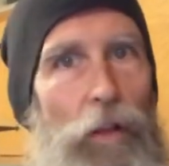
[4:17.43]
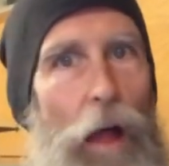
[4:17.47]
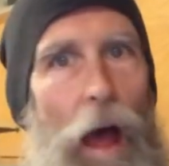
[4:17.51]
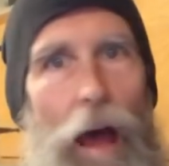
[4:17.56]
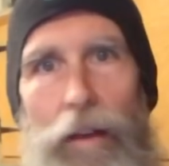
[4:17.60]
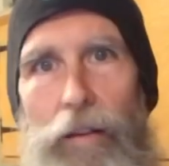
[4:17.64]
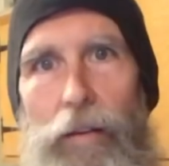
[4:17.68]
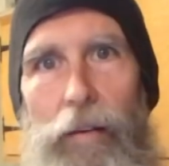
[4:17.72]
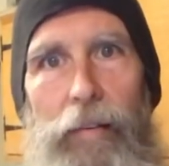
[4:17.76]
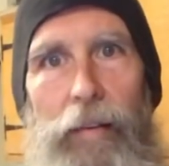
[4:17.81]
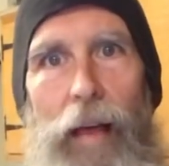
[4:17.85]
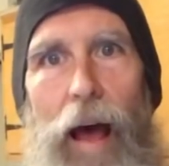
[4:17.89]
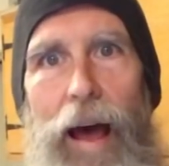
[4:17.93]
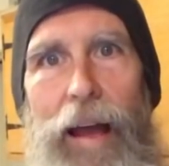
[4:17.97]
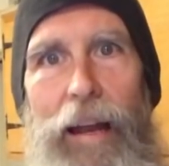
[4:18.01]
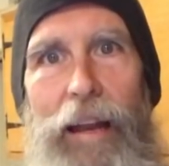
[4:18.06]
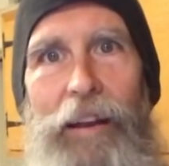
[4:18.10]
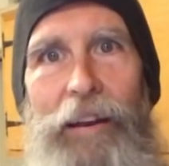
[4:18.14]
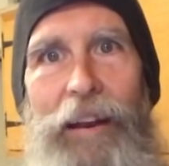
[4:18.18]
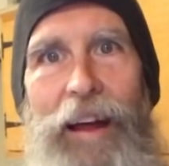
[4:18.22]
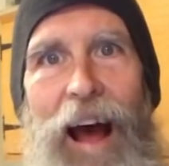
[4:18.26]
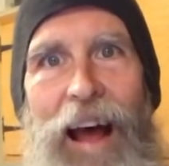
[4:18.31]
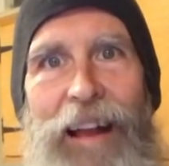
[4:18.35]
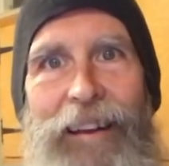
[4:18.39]
I
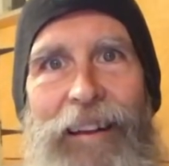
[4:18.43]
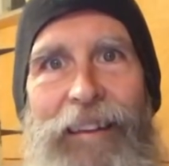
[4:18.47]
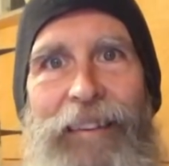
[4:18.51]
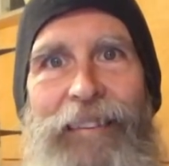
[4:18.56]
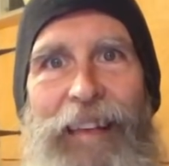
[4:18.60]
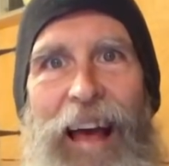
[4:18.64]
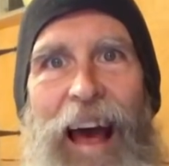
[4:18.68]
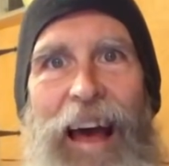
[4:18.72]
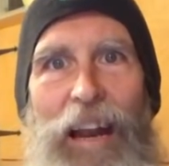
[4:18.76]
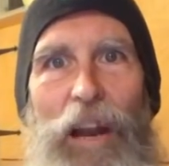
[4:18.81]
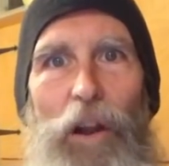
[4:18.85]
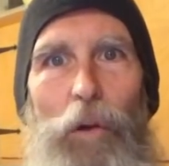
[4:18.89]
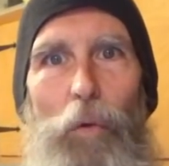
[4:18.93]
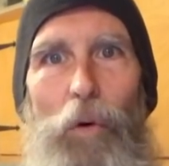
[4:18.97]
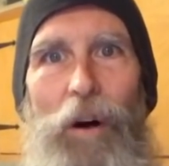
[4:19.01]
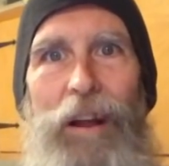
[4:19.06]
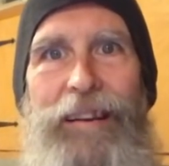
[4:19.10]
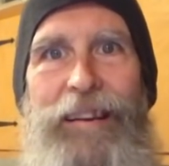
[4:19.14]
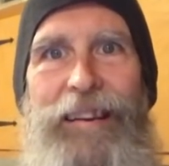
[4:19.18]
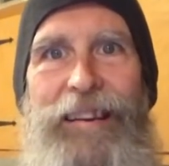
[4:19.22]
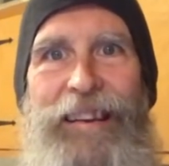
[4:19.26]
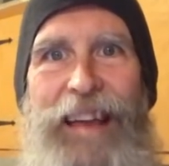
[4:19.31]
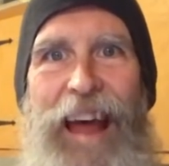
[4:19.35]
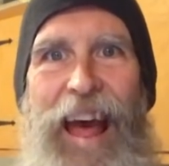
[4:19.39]
decided
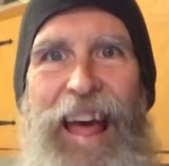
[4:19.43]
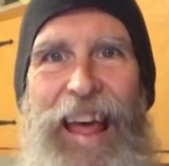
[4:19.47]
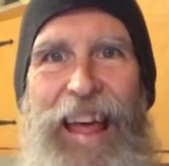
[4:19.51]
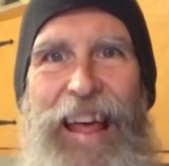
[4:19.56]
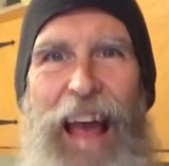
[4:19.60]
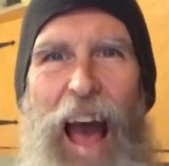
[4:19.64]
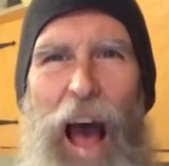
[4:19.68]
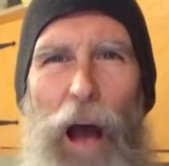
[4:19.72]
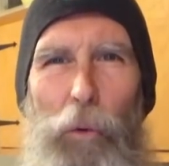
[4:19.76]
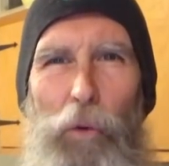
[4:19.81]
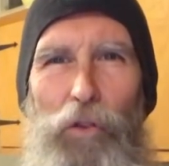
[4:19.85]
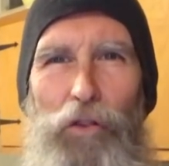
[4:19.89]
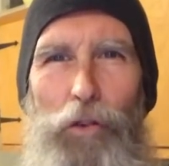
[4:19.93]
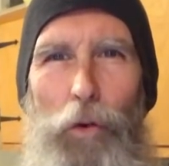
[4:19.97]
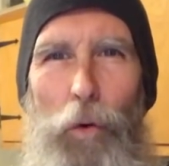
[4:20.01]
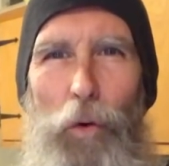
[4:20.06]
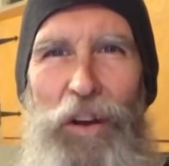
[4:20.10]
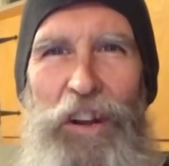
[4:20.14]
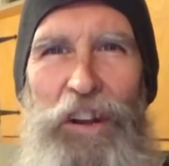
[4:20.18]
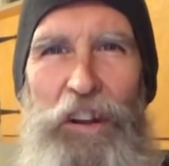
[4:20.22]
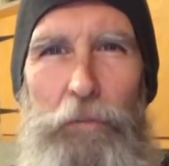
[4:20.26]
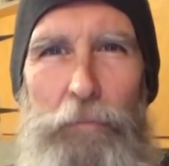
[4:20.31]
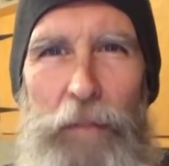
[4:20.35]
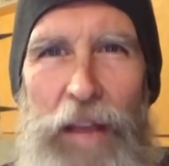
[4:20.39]
one day I was
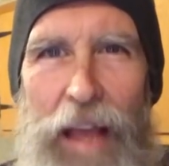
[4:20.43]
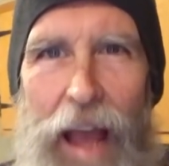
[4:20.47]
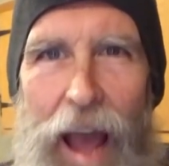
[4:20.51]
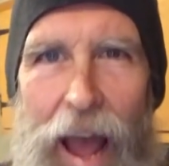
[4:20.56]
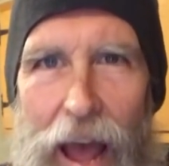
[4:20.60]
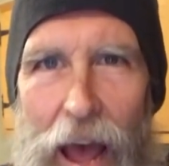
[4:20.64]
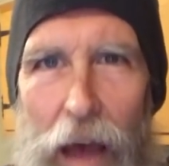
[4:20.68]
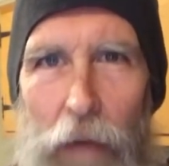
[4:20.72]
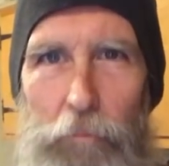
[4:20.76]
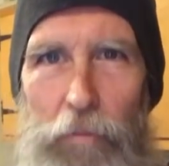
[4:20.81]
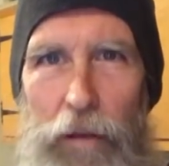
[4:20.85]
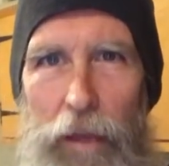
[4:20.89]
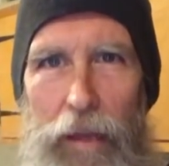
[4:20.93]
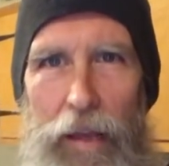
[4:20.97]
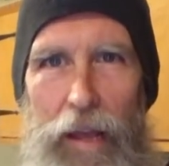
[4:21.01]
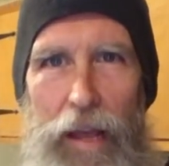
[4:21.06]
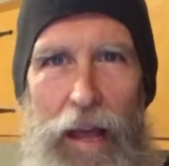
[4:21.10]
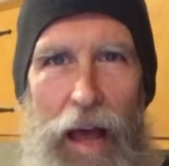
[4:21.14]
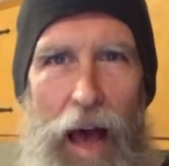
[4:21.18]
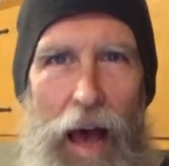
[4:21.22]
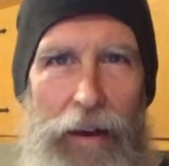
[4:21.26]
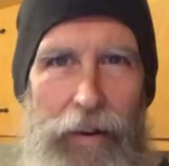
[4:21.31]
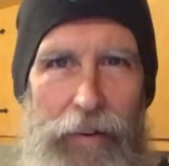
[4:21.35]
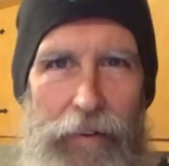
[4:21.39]
going to be happy.
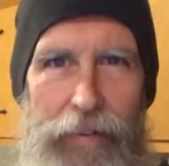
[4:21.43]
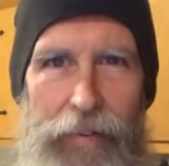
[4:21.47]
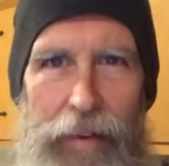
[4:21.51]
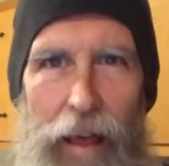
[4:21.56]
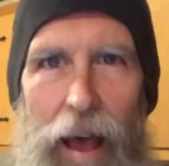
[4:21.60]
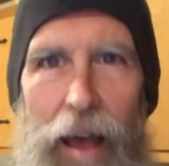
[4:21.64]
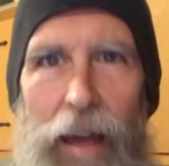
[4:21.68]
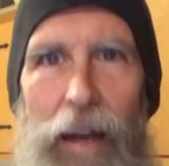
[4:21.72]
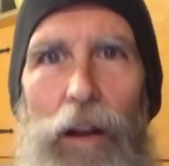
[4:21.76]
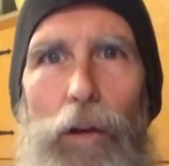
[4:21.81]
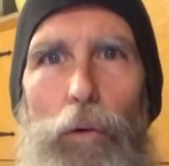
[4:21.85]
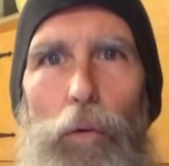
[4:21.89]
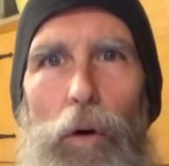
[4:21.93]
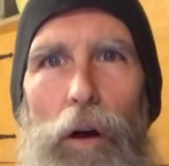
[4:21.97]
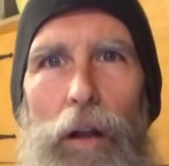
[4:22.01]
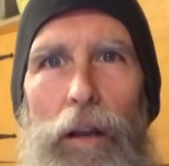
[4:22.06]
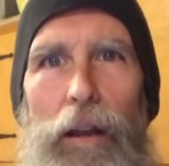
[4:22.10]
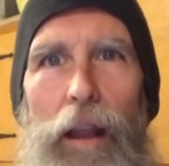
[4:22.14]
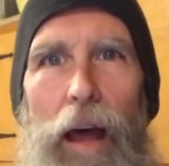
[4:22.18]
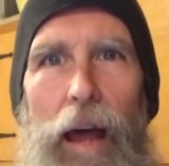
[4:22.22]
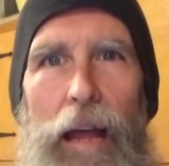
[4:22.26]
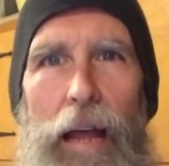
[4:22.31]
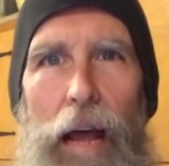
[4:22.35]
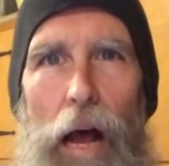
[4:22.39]
I decided
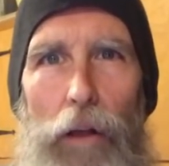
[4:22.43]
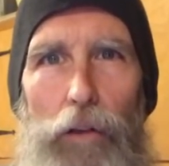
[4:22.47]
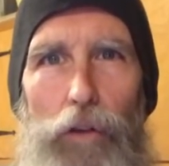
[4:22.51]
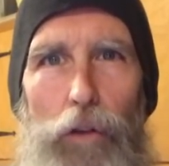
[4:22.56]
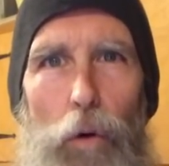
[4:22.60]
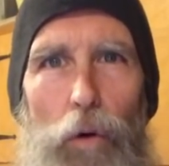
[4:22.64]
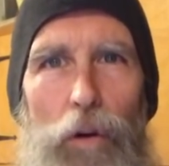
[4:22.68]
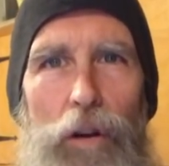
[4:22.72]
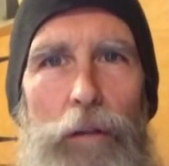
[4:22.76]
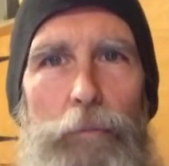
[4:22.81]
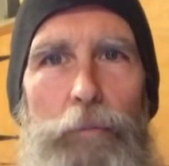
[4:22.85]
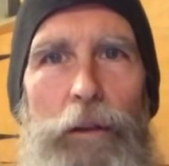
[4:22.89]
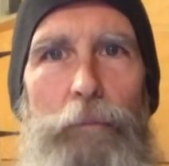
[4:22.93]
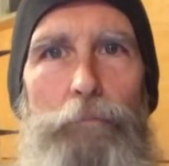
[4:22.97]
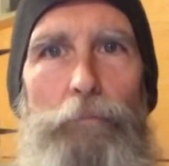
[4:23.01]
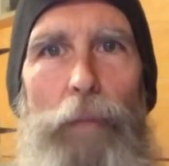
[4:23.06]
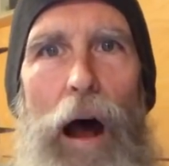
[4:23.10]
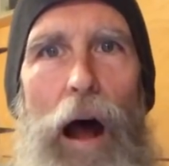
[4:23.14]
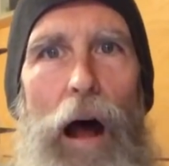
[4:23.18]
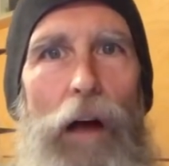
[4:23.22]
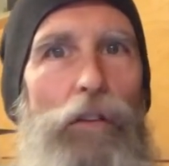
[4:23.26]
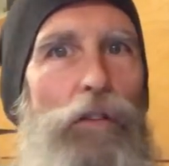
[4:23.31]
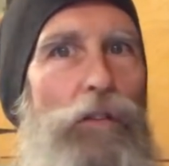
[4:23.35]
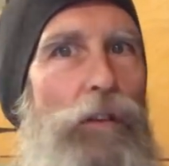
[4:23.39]
one day I was going to be
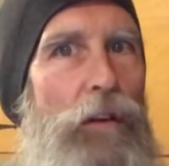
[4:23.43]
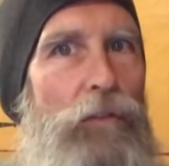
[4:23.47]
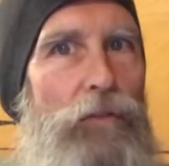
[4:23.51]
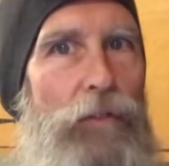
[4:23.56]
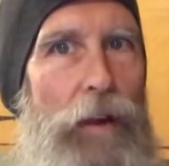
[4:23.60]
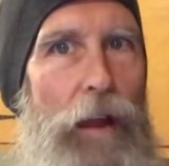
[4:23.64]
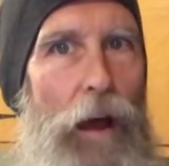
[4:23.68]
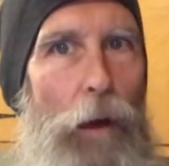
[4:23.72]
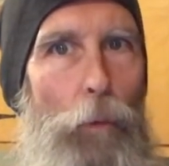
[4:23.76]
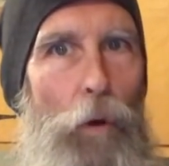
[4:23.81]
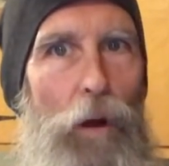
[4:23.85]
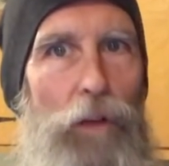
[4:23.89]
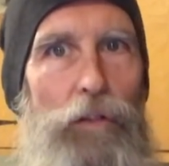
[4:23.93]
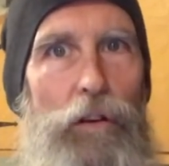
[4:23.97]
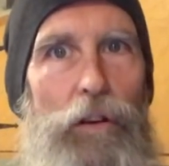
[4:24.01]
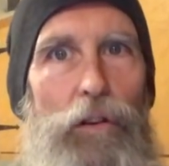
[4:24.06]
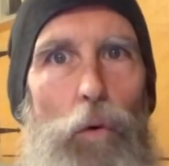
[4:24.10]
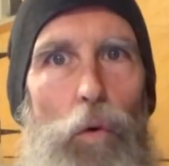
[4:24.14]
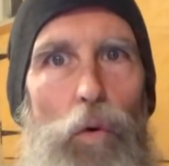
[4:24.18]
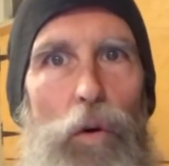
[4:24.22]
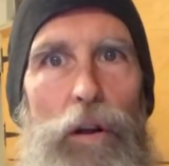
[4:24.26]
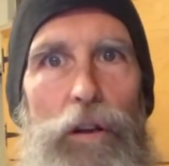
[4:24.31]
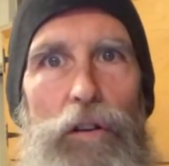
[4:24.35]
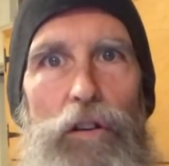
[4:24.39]
positive, and I wasn't
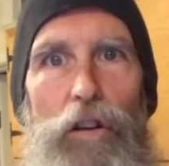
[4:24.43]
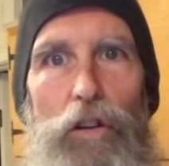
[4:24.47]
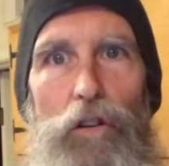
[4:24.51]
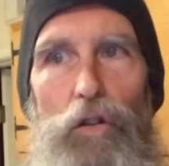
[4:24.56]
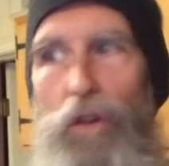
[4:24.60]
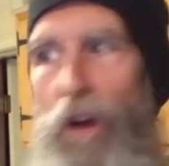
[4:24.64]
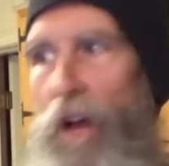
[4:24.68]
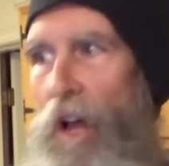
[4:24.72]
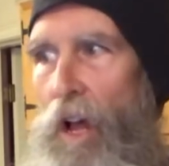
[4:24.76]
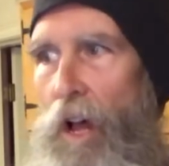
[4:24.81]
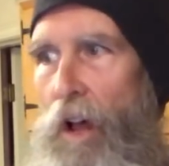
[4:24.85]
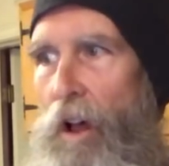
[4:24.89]
going to